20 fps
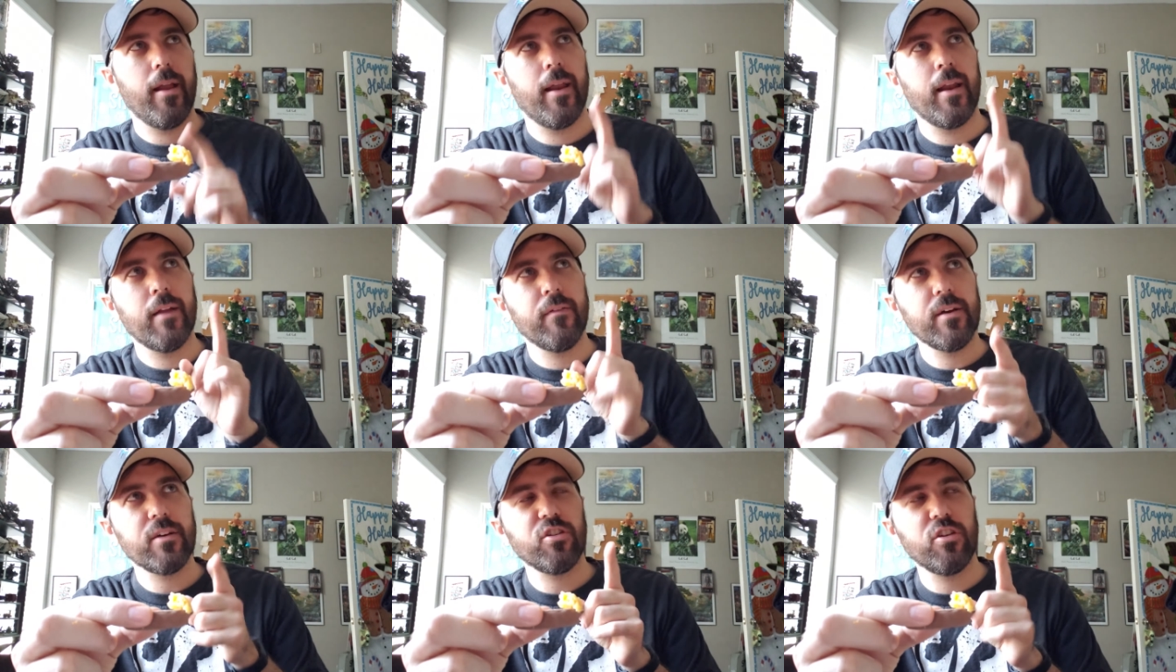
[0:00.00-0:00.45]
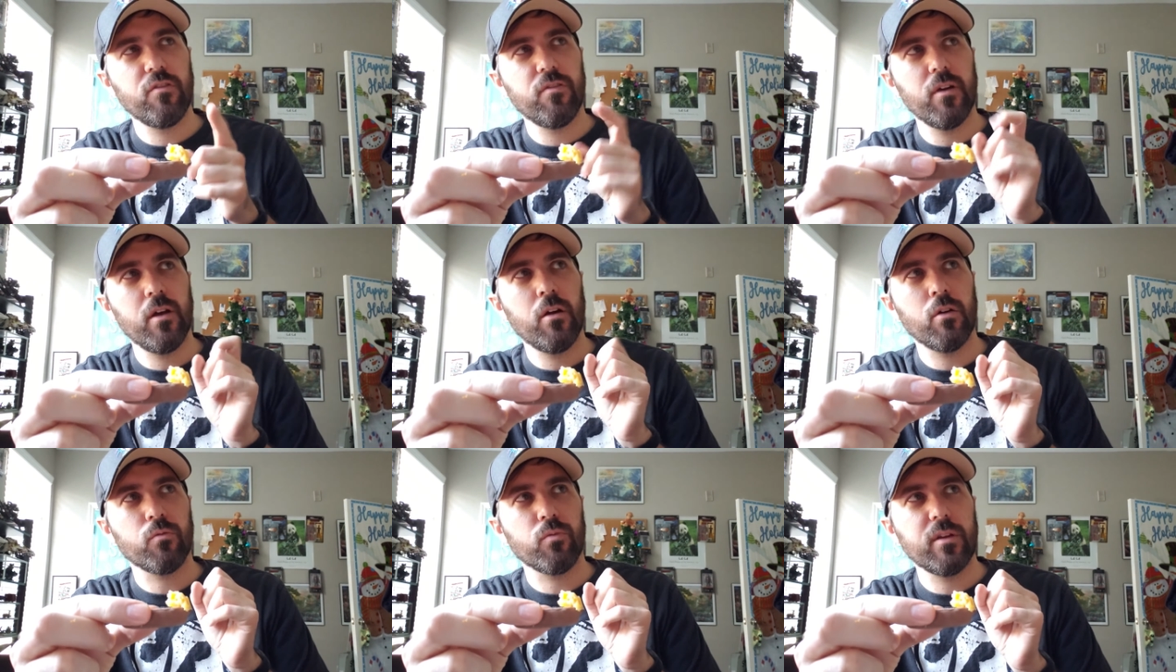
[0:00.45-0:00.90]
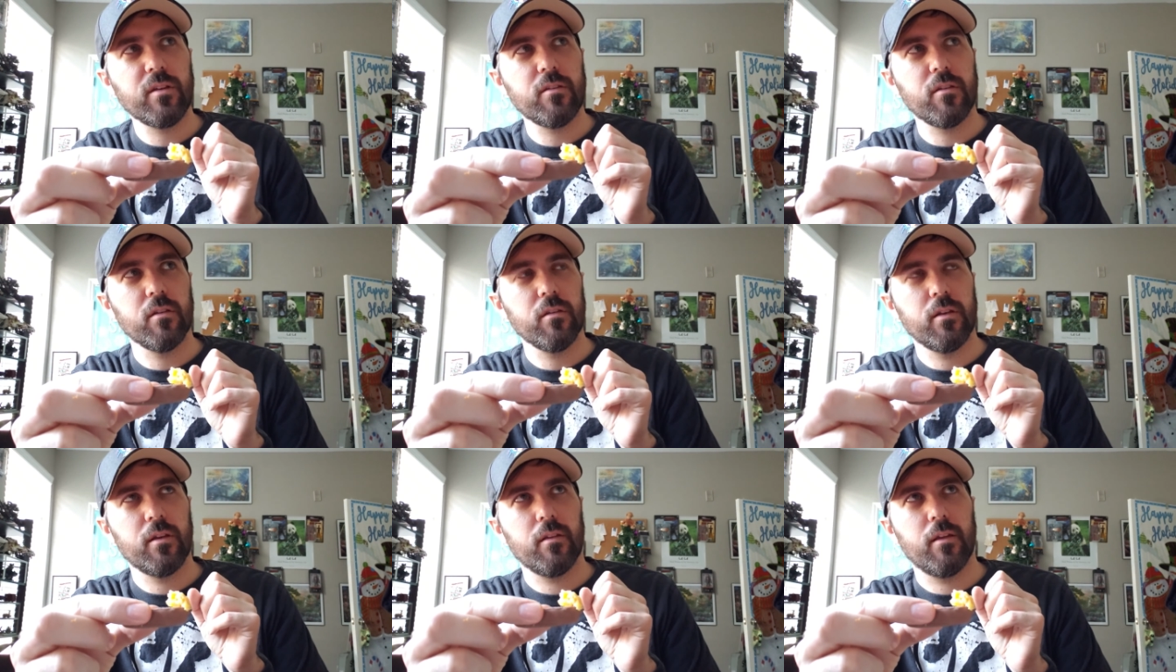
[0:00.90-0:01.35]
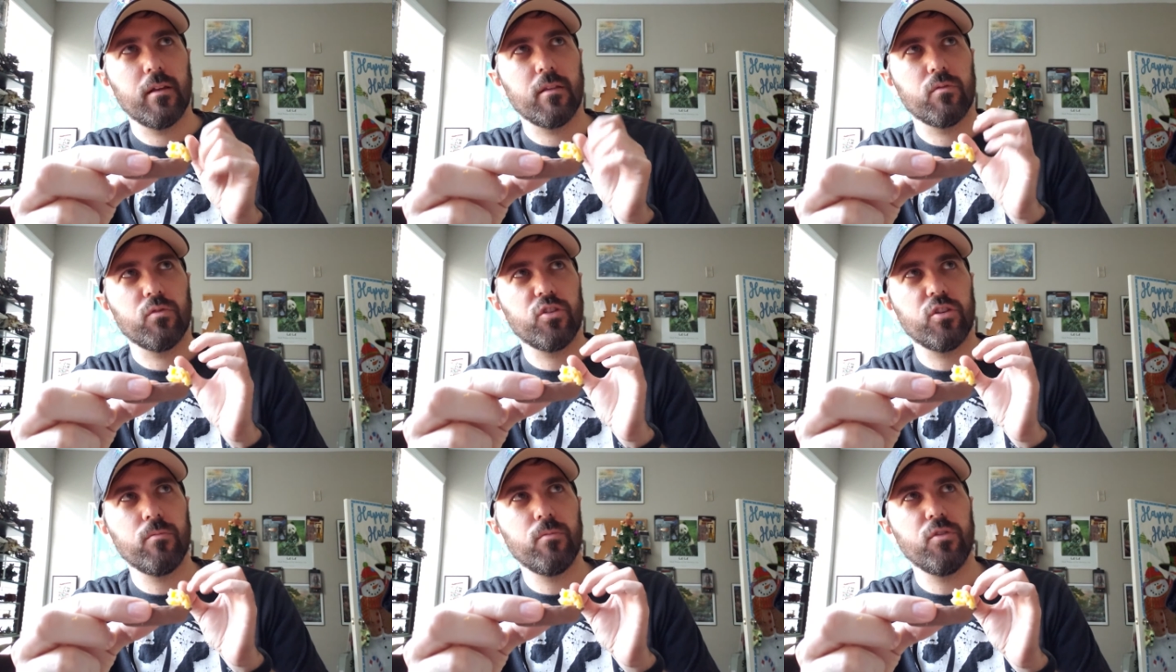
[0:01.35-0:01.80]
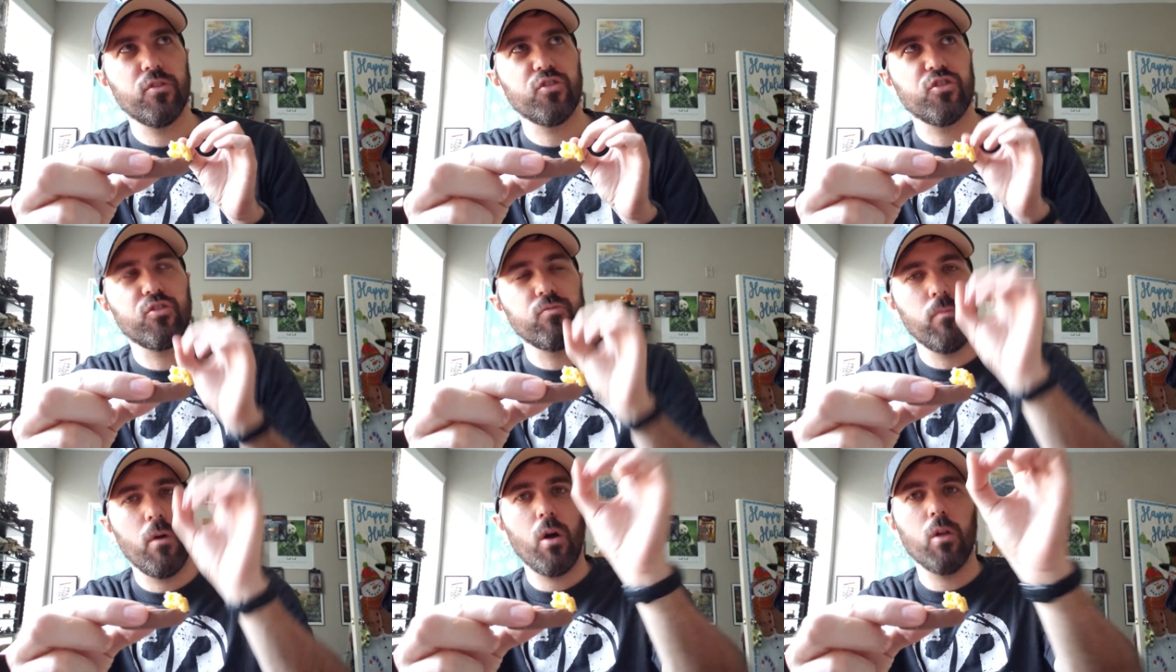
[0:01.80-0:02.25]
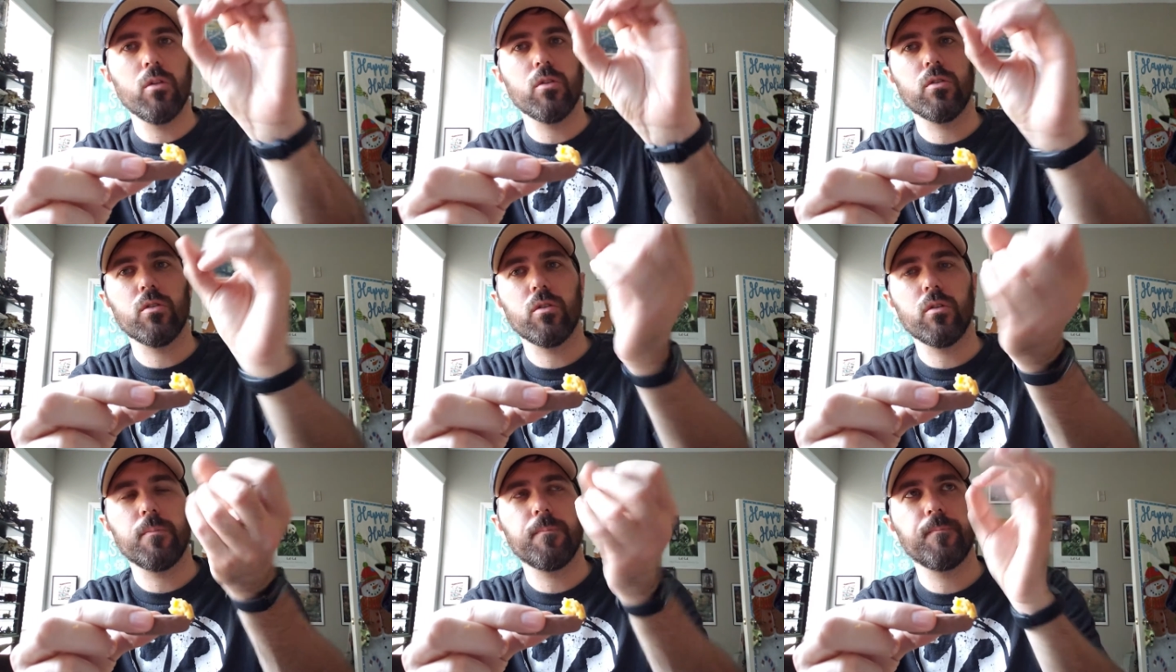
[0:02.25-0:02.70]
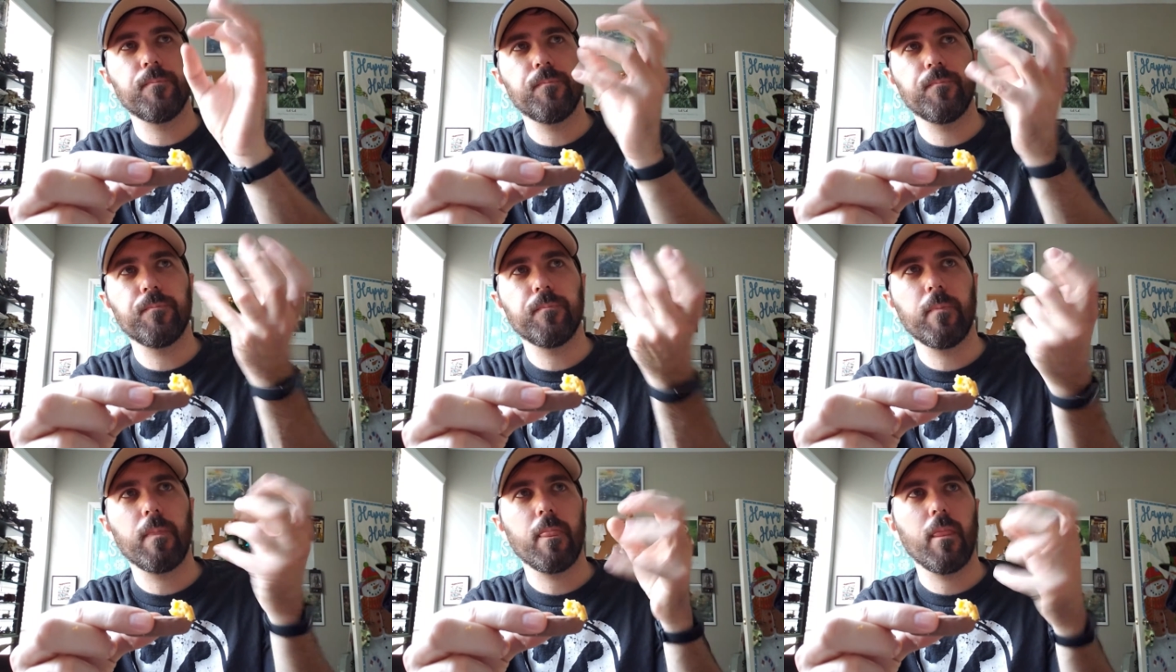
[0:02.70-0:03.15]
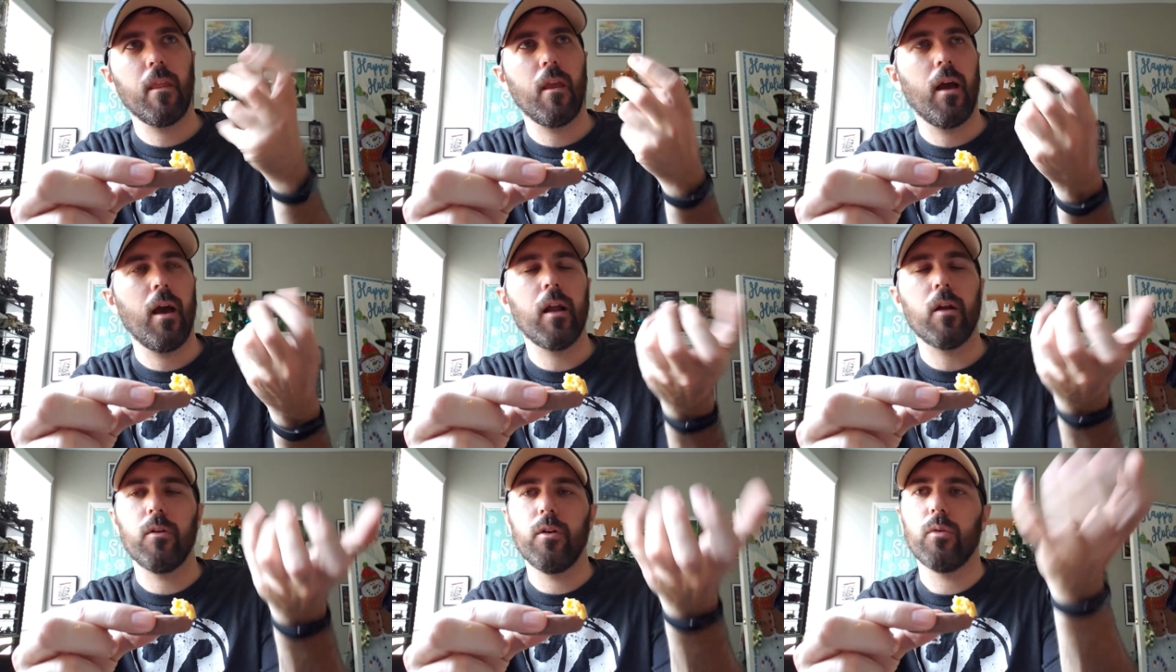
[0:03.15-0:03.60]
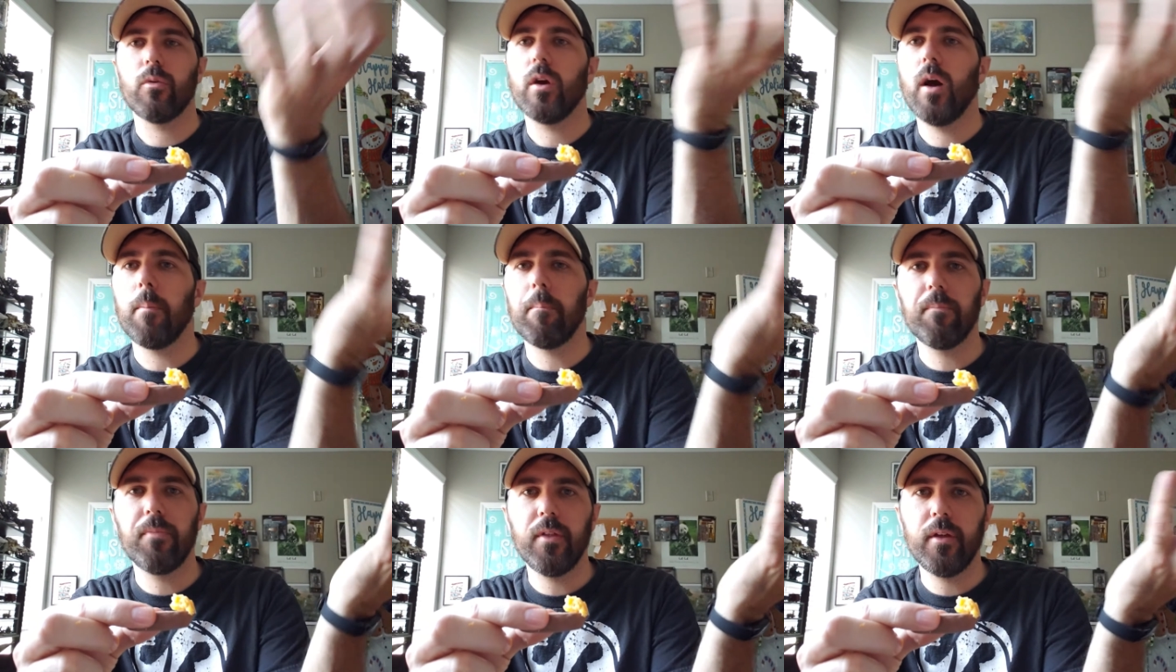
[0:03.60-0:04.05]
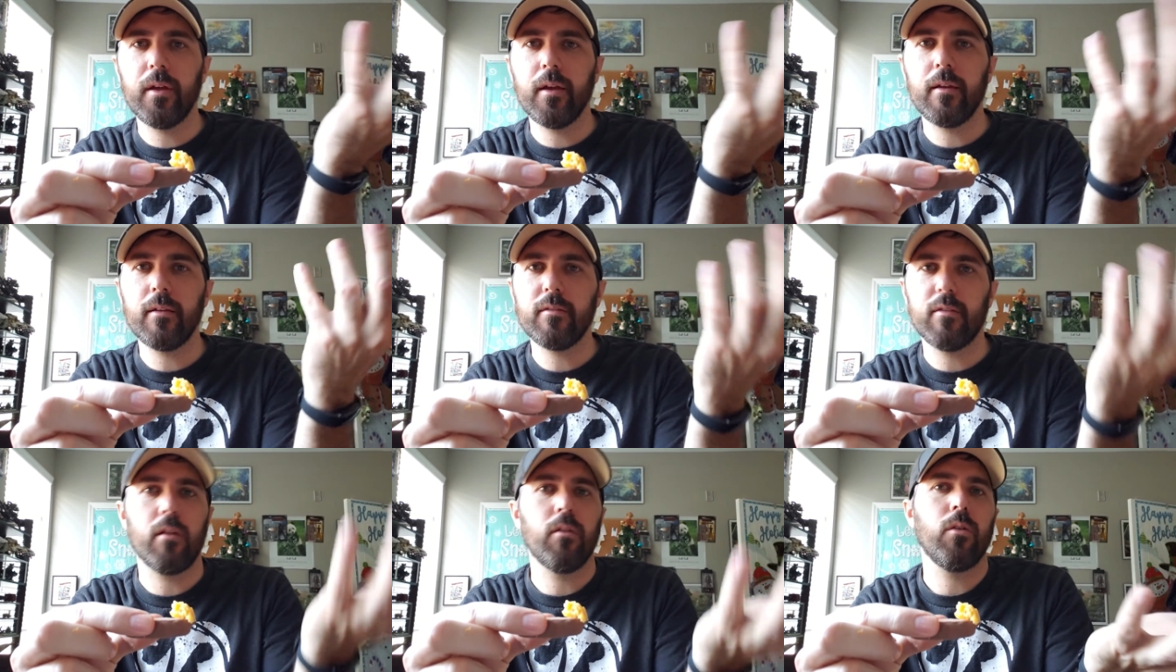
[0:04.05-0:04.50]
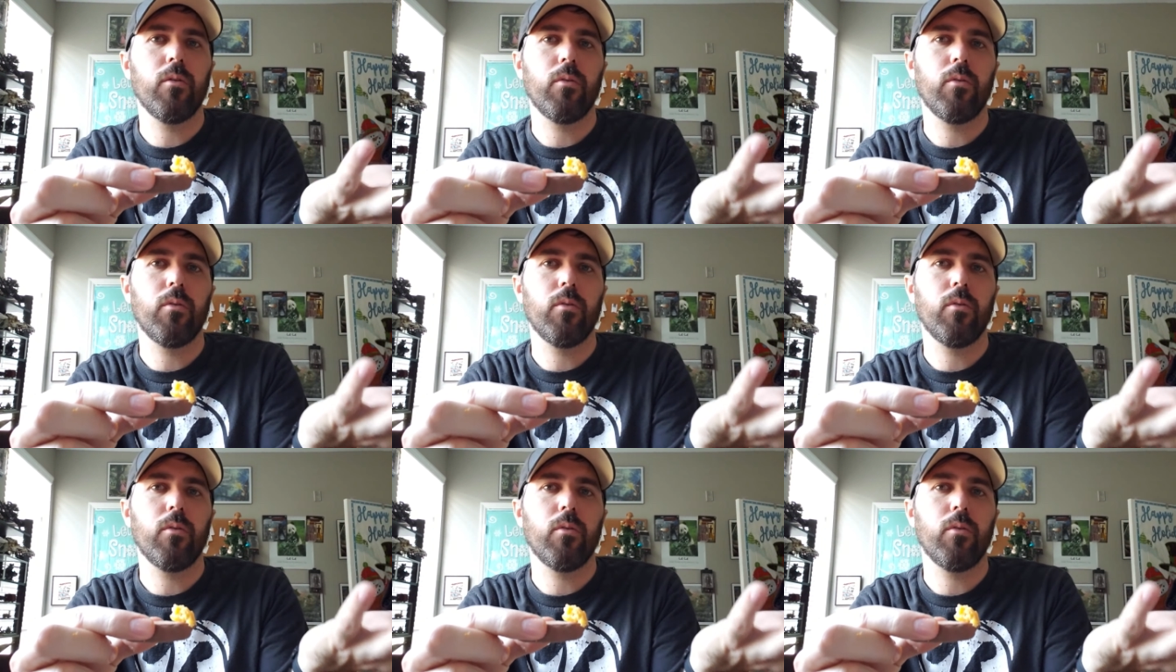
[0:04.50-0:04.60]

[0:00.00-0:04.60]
And I've actually found recently, like some of the smaller, I don't know, cup things. I don't know